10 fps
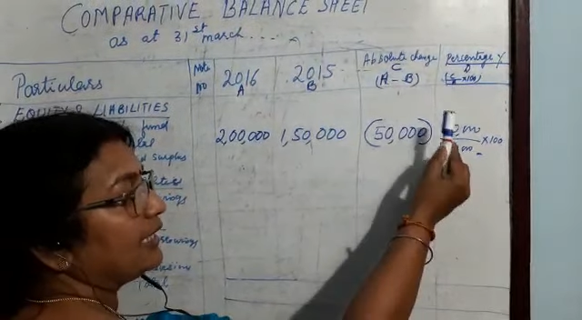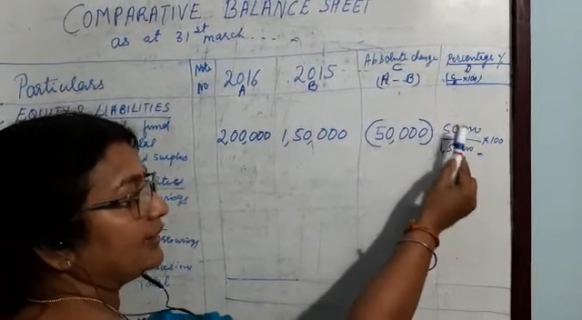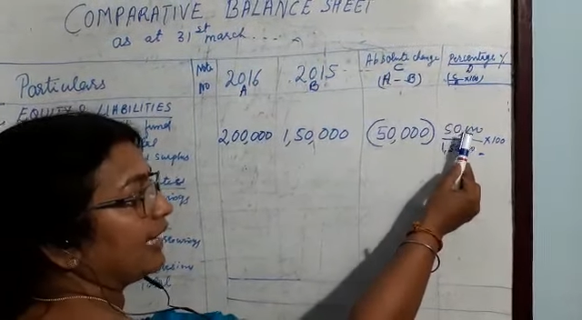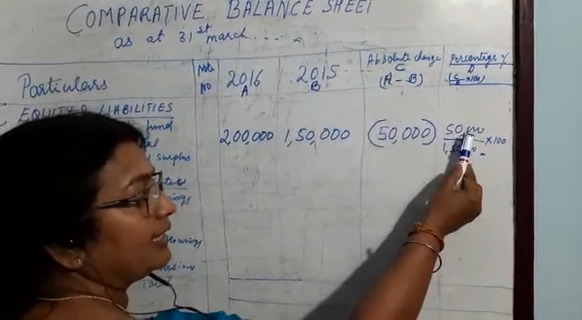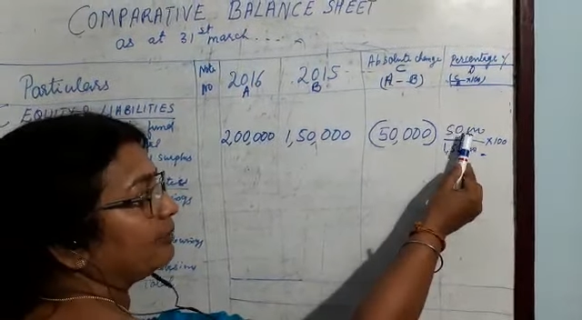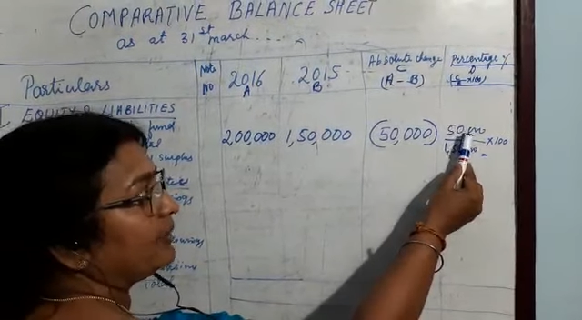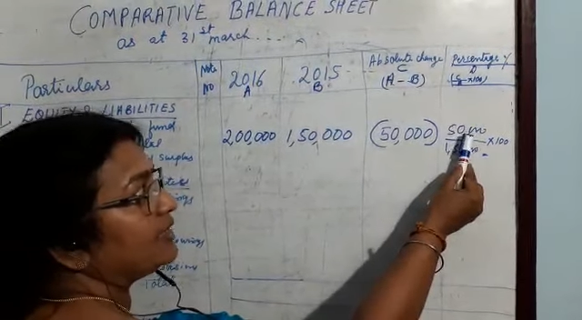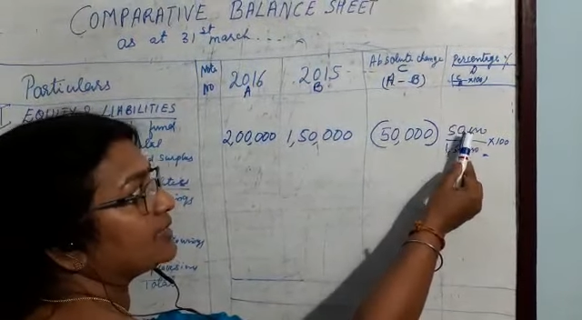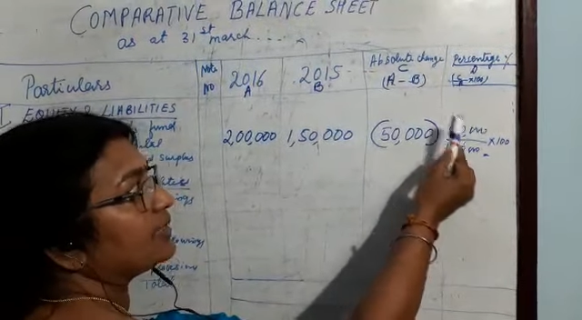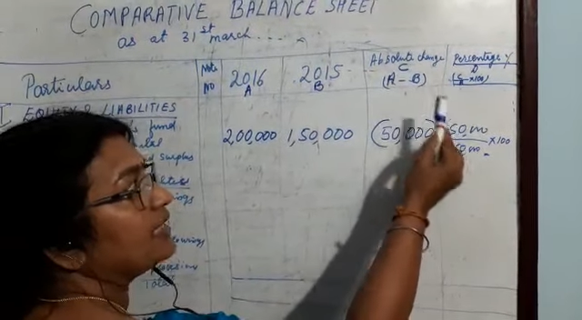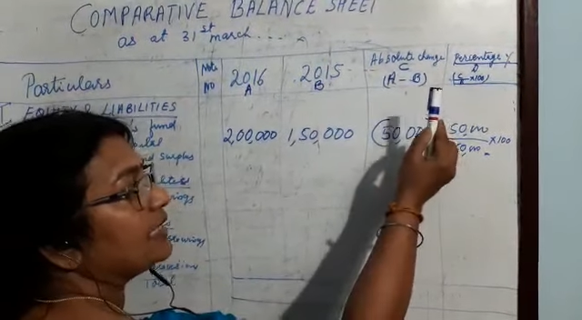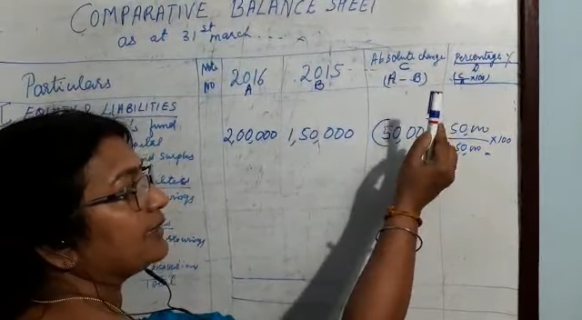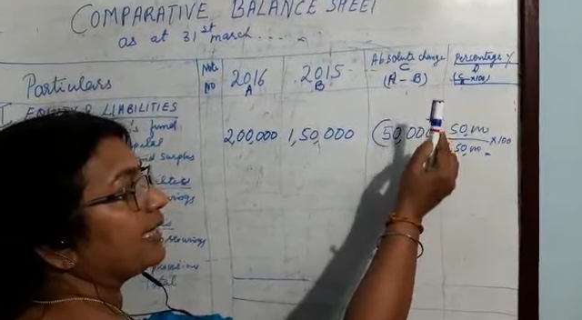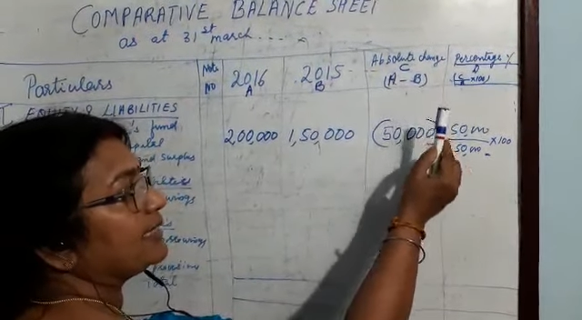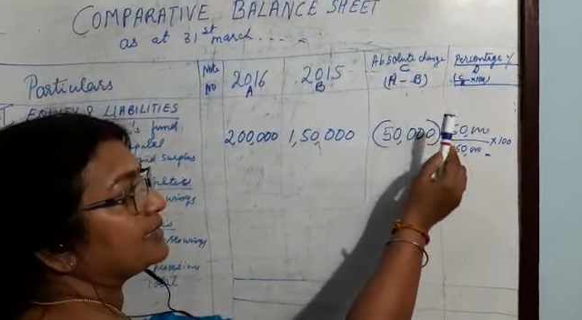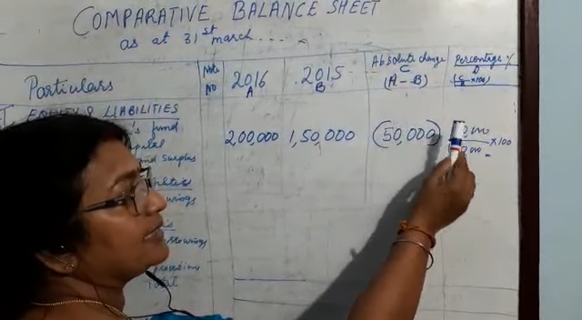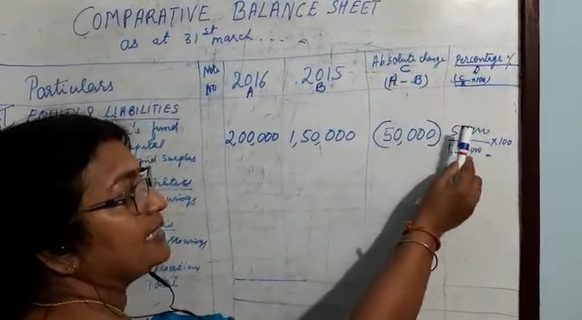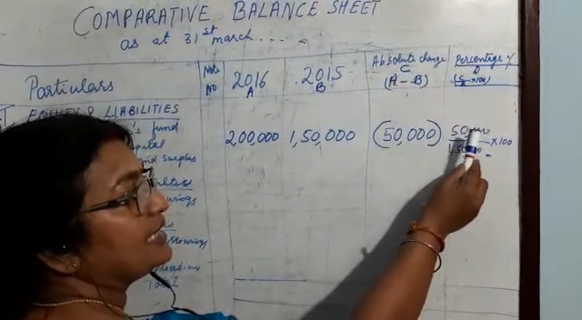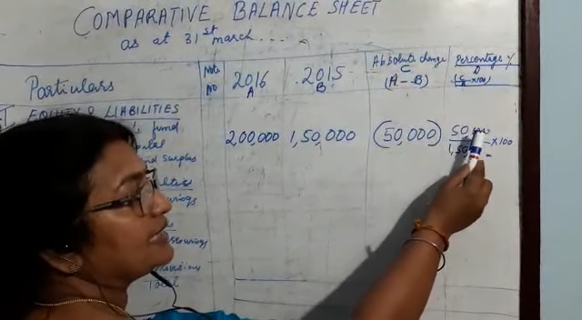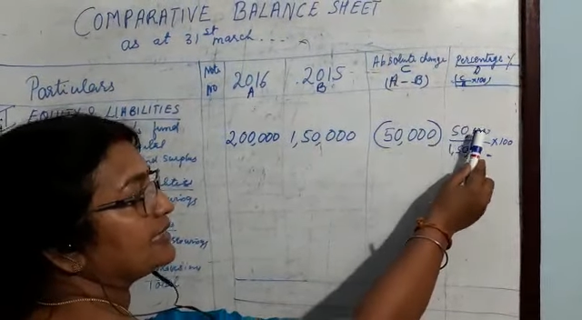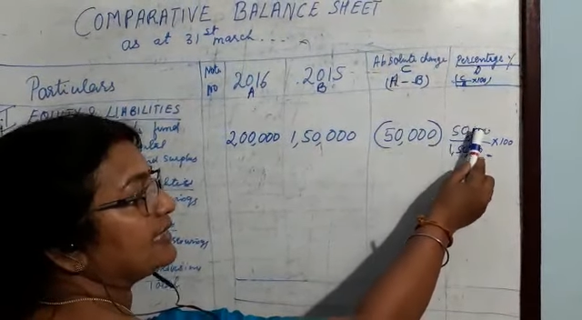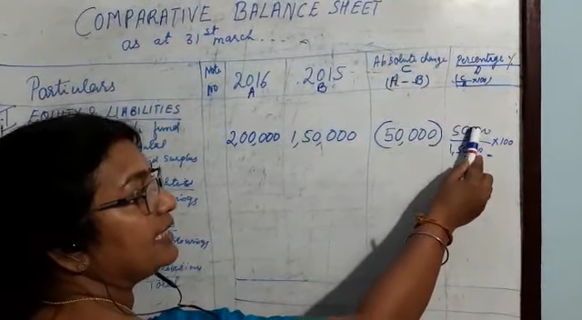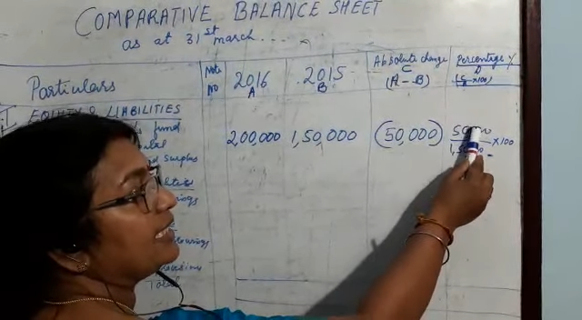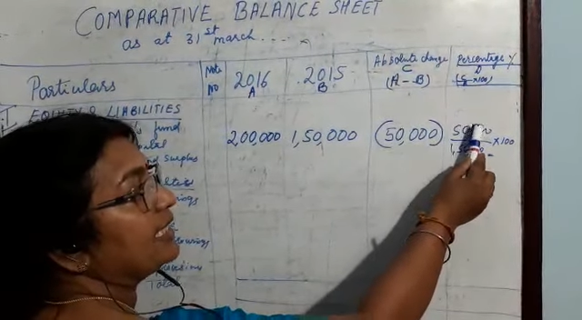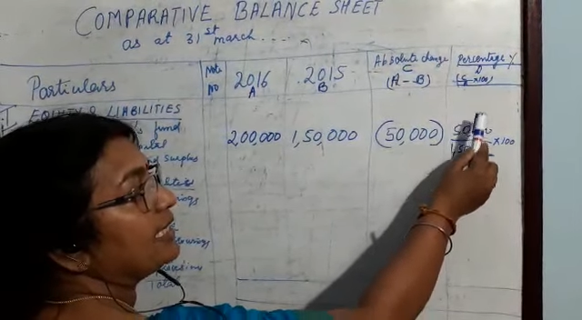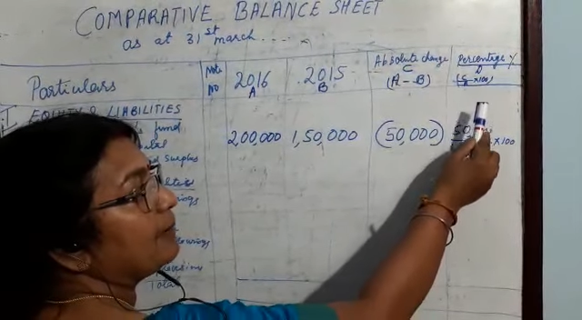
That means that is C